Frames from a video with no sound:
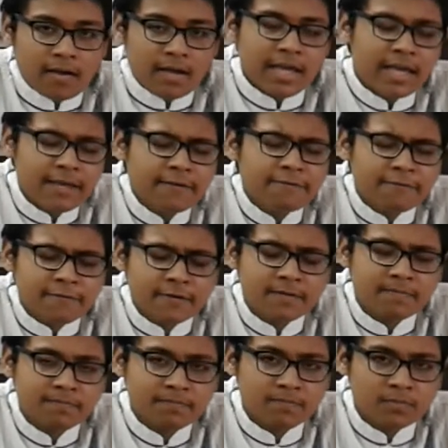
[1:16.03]
If
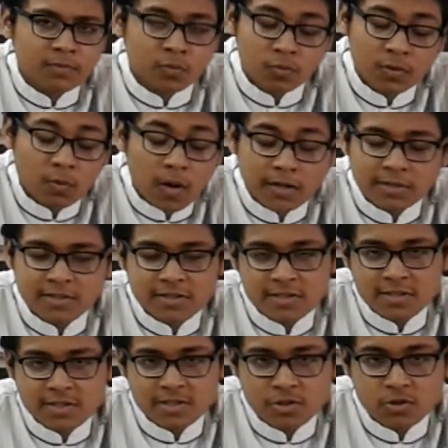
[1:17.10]
we want
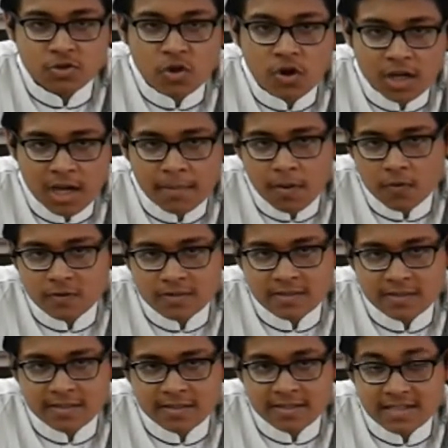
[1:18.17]
to talk about
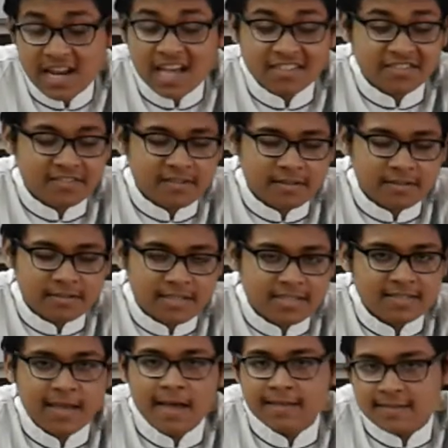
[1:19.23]
natural
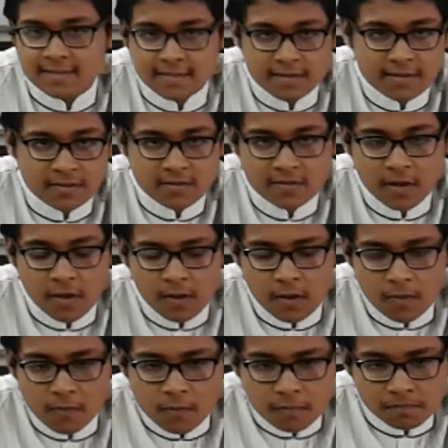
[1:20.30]
disasters,
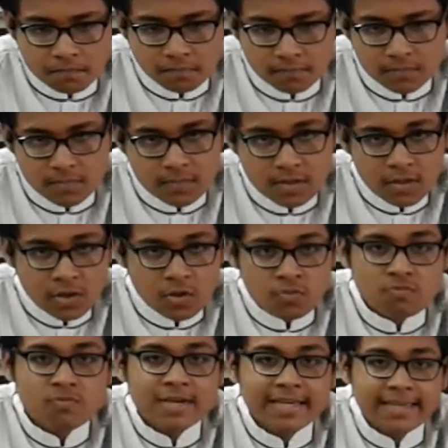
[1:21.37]

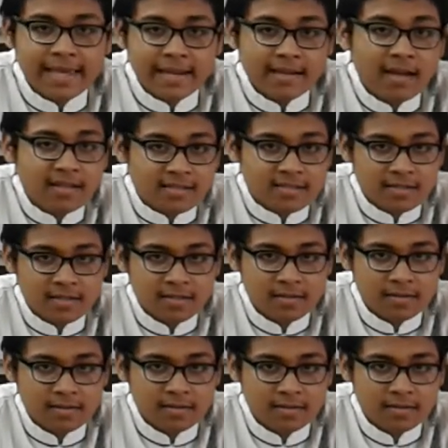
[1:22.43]
we cannot
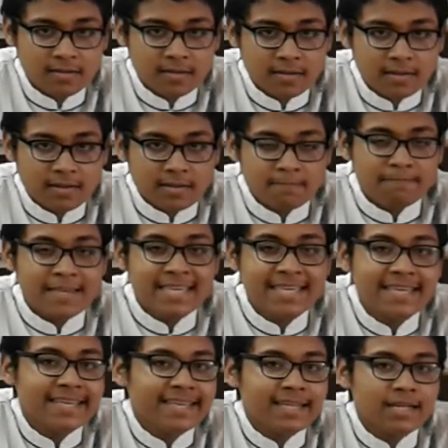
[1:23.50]

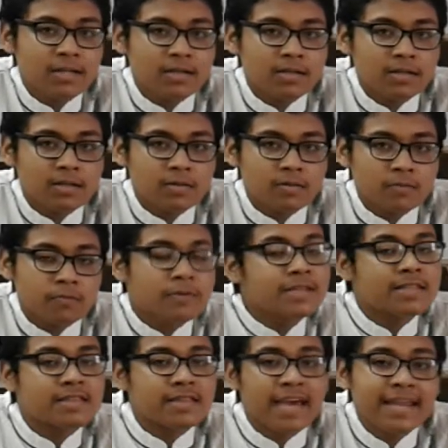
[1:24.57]
begin
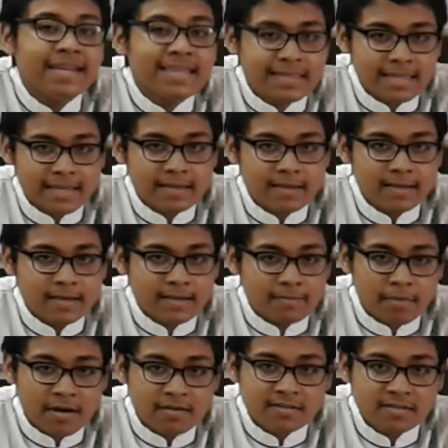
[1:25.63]
with anything
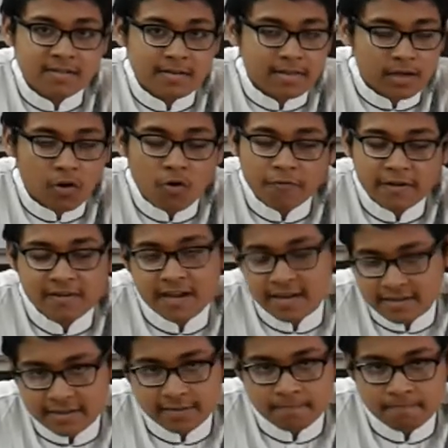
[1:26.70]
but the
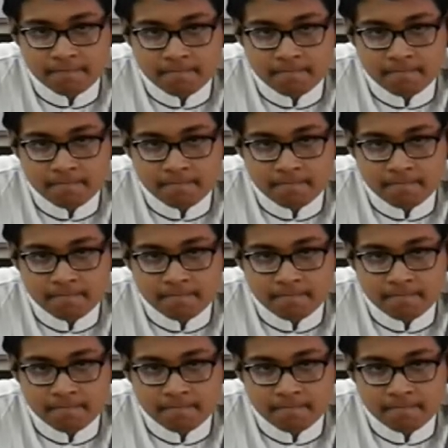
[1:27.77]
COVID-19.